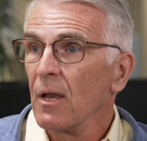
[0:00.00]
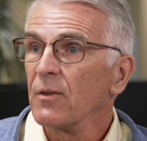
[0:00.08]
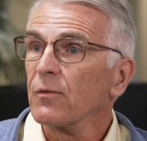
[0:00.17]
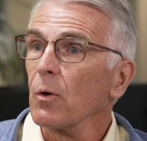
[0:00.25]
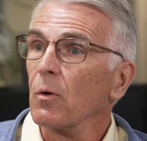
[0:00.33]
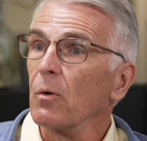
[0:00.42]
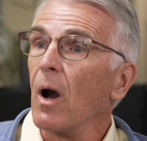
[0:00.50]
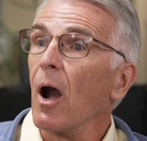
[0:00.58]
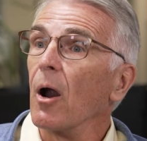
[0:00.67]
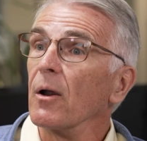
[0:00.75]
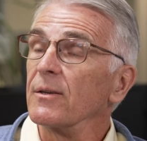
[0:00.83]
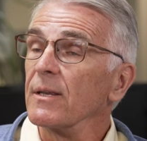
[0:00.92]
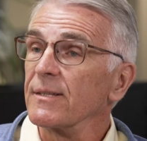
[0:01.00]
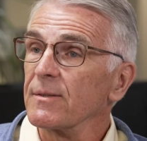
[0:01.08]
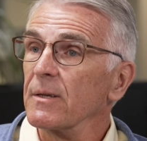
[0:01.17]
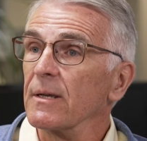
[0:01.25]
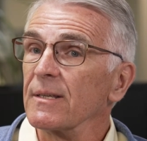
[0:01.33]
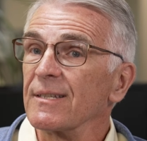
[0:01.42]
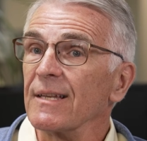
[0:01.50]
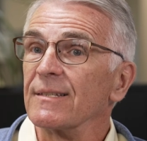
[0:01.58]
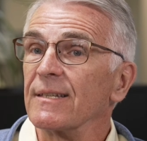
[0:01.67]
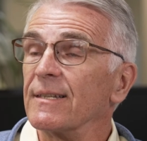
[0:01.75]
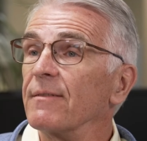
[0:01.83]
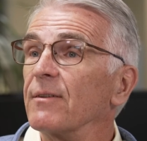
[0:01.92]
So our
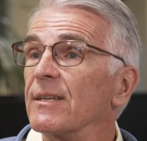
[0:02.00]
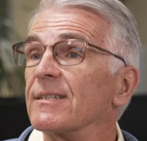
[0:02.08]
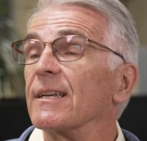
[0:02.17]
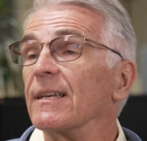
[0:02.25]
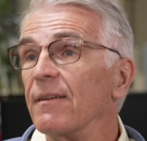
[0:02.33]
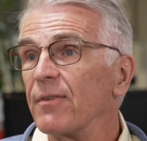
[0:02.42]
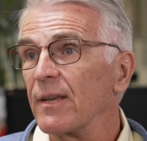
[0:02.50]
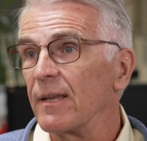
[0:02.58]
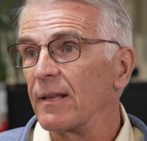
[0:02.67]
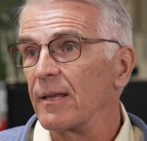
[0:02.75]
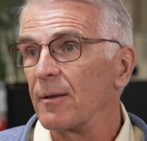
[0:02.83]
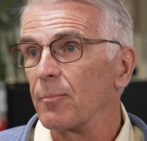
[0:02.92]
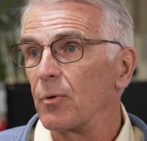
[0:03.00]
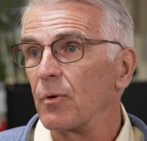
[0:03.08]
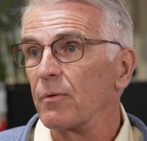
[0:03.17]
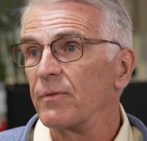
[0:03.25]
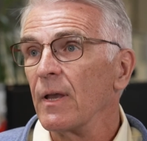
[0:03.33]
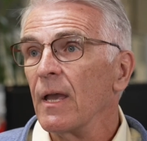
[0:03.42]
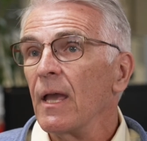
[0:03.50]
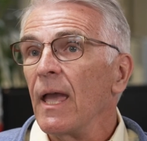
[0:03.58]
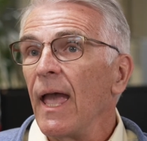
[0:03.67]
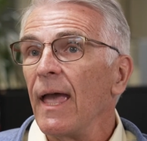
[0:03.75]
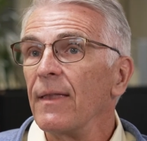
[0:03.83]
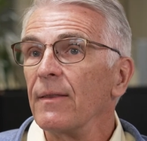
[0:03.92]
sensitivity significantly improved,
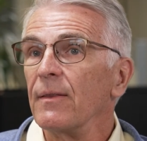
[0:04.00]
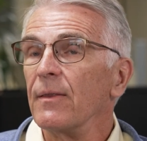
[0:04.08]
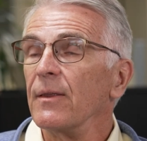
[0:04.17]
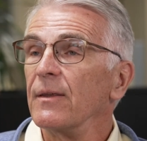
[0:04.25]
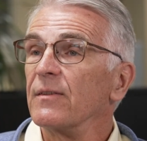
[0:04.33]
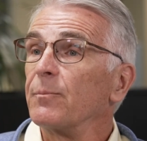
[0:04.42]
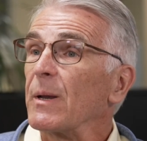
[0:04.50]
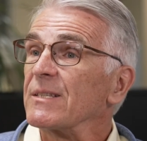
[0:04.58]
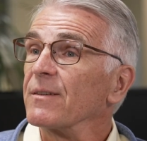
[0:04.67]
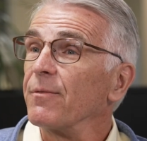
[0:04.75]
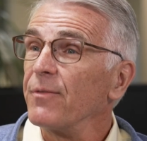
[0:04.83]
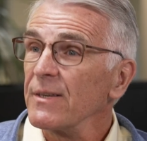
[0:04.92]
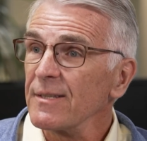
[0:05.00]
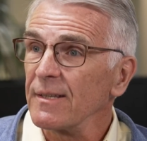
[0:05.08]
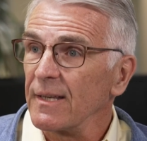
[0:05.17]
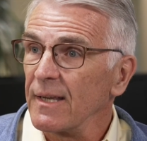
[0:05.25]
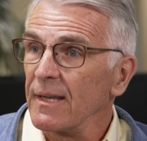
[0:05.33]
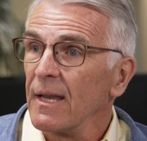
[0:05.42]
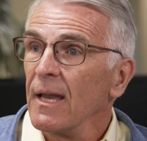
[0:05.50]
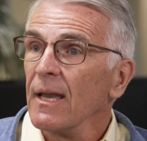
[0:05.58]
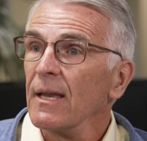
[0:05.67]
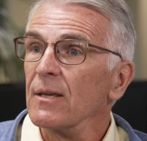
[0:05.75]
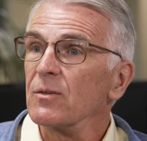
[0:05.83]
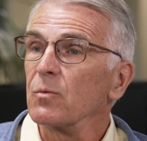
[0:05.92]
and the specificity
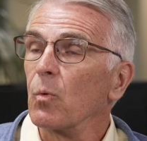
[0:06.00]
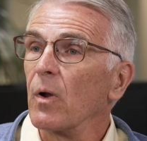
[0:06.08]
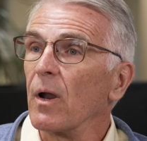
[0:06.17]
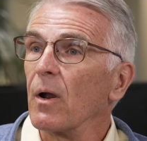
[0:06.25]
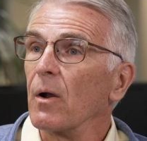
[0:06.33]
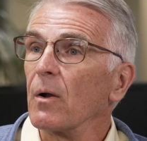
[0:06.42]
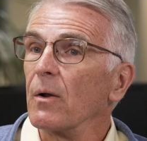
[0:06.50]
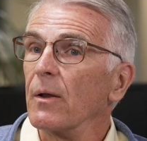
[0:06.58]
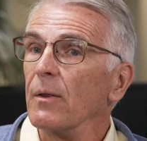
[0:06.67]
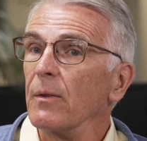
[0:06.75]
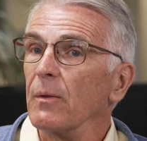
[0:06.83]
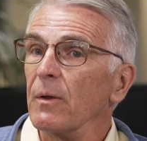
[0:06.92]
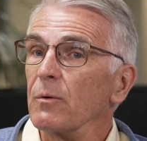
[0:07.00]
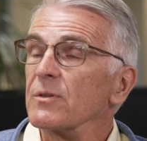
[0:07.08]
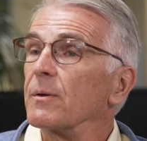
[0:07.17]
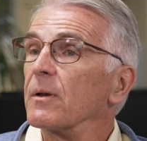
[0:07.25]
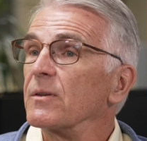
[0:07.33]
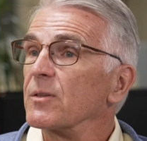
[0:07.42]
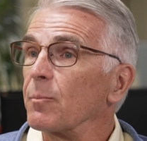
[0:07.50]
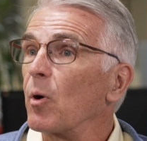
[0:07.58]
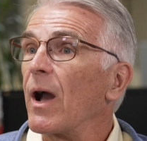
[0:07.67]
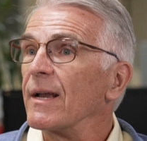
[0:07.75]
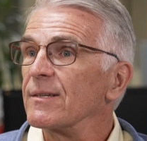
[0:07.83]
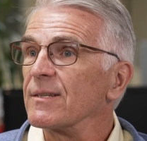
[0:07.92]
is where it was a
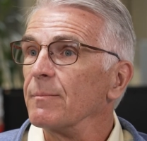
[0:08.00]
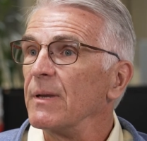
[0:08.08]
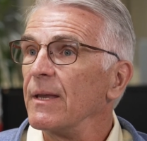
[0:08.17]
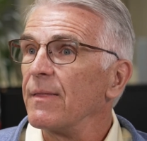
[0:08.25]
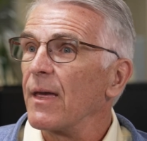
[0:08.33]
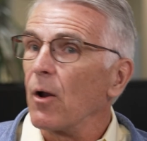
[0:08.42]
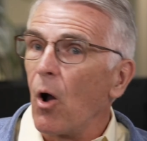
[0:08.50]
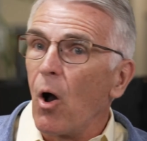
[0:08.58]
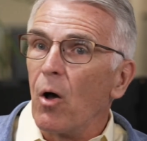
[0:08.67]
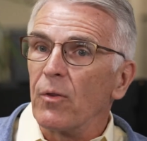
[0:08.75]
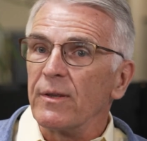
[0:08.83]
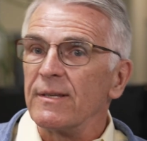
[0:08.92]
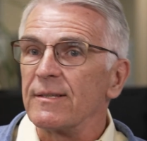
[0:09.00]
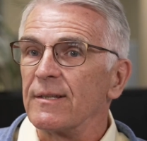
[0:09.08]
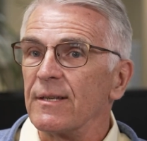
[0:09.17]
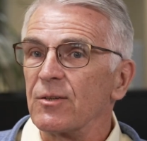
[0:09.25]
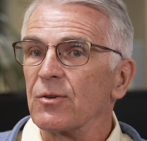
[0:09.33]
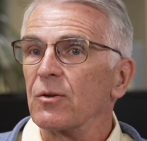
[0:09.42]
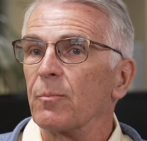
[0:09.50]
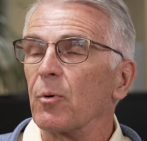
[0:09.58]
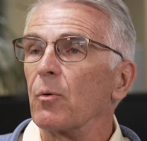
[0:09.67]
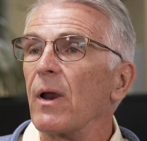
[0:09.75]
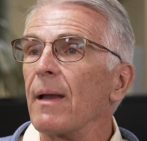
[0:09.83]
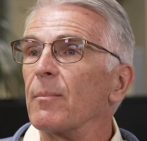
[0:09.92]
surprise to me that all these additional
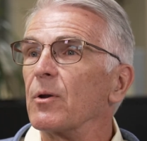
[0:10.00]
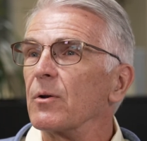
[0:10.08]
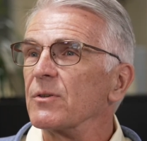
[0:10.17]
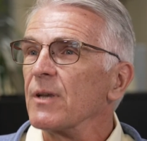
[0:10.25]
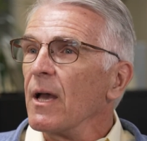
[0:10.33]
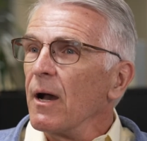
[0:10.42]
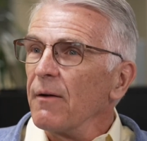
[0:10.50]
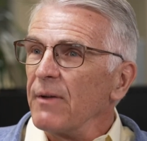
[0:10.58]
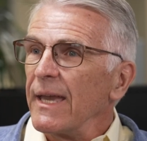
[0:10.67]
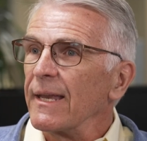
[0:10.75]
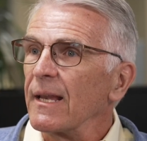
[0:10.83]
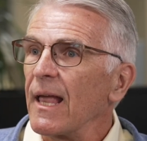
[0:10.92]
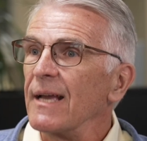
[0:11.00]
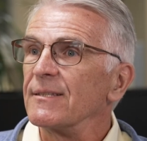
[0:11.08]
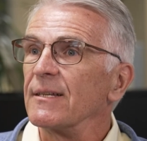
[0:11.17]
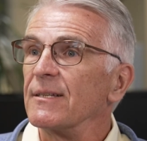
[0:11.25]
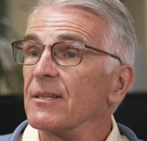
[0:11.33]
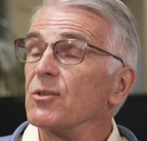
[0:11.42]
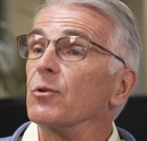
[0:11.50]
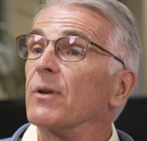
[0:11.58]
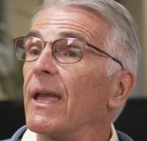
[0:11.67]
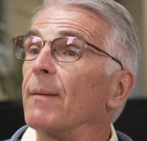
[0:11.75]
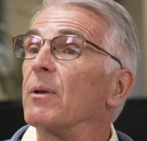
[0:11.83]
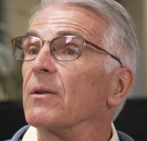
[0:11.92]
parameters of analyzing tissue
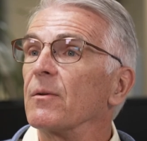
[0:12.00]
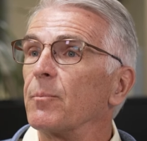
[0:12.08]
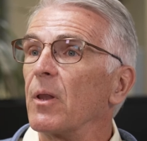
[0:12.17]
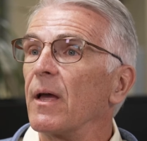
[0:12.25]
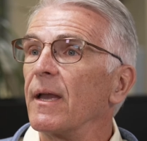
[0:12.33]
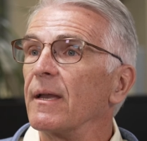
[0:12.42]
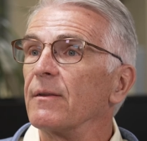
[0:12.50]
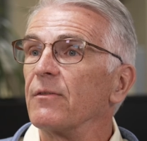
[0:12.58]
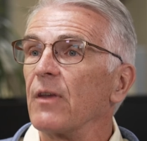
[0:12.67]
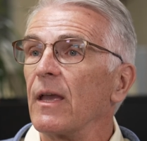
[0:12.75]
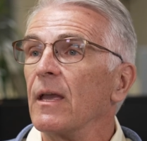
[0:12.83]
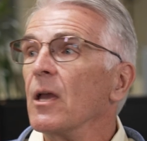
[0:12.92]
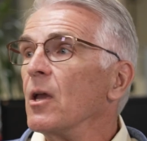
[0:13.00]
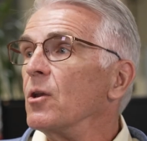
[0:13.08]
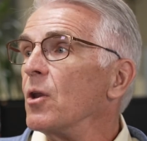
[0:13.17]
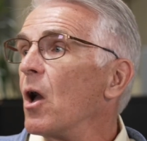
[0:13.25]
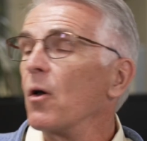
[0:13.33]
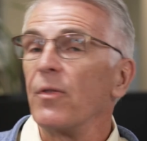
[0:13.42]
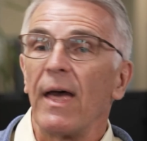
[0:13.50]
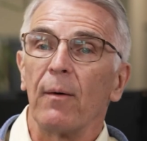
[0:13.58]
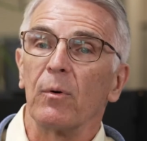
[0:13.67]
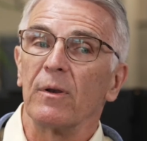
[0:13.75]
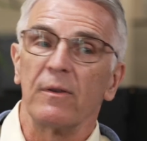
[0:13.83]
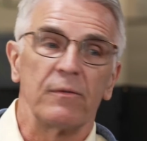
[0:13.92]
came into play and say, no, that
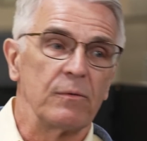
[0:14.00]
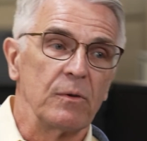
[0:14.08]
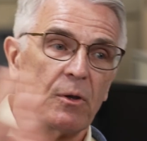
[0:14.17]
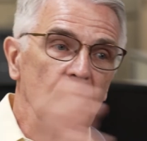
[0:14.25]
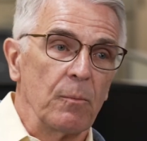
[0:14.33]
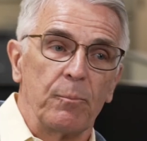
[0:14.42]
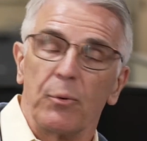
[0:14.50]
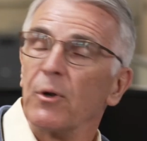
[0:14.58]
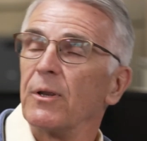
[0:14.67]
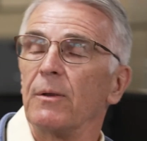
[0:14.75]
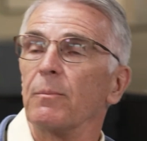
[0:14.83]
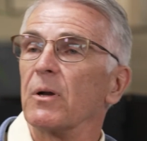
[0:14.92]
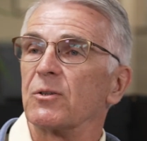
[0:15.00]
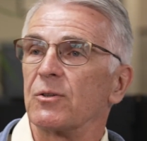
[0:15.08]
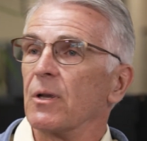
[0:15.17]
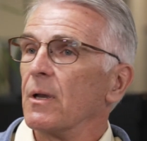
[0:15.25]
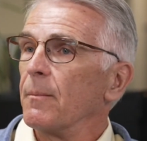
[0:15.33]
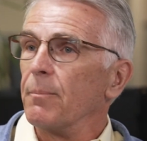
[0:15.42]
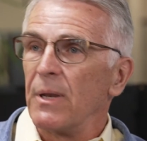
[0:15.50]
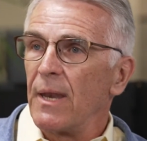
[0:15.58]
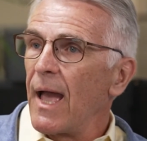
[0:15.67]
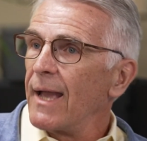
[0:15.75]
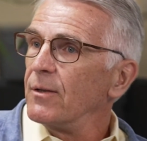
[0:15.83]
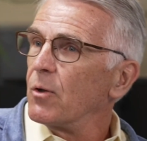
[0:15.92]
one is pretty much
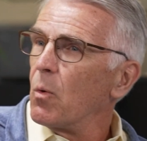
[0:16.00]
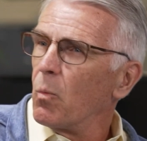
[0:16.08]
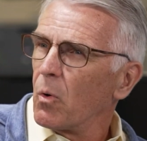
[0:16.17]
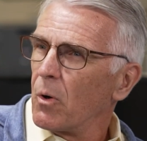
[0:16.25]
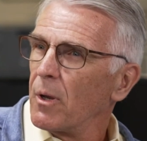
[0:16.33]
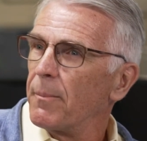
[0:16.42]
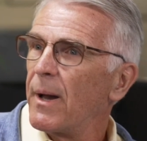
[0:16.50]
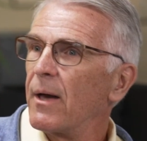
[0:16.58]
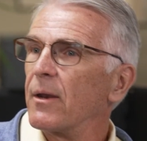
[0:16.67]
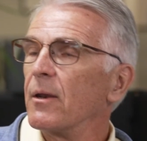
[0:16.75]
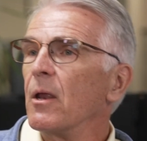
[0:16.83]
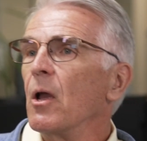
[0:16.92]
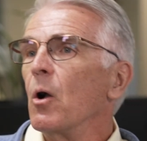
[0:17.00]
benign, don't worry about it.